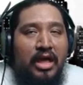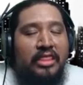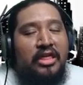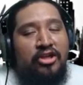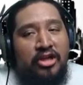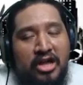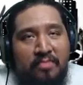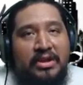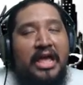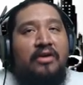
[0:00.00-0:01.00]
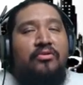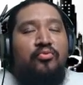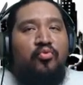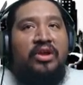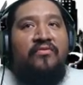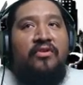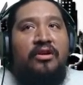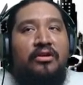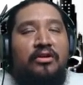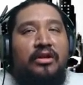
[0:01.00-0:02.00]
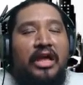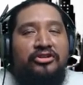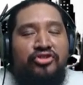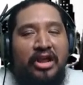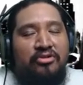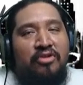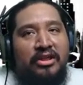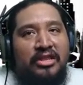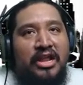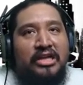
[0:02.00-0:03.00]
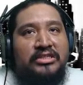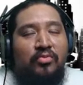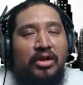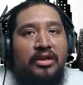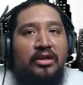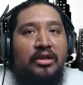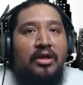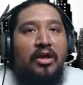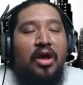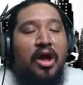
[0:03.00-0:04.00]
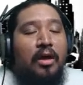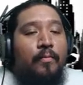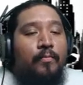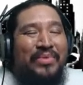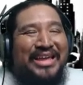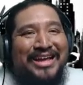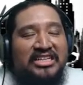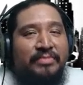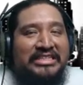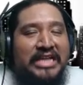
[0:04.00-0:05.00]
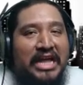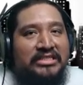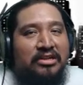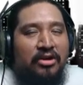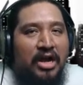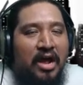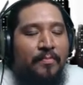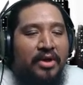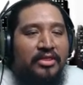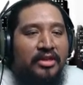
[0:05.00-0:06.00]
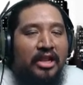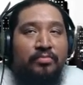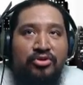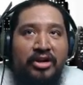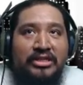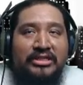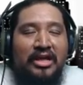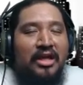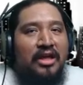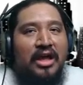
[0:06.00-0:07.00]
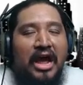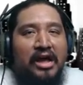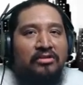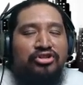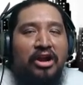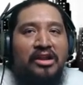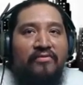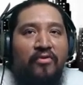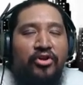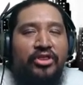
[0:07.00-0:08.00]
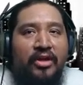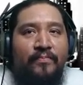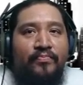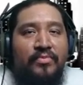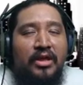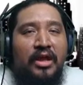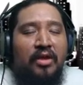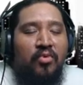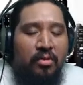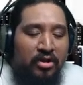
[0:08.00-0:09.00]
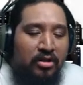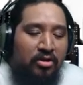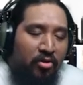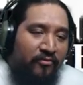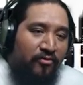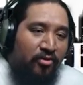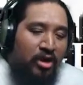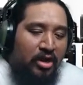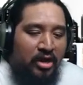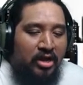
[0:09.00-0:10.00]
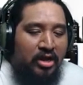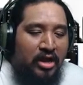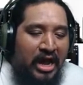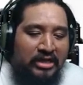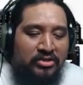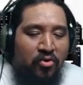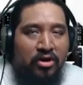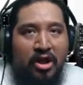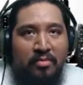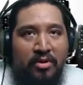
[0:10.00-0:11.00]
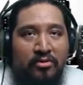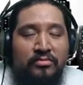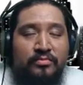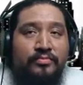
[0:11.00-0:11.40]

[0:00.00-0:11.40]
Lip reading: and then you can come down, revert, and try and grind the next one. Because my stats aren't up on the lip tricks, I'll try and avoid them when I'm going for a high score combo.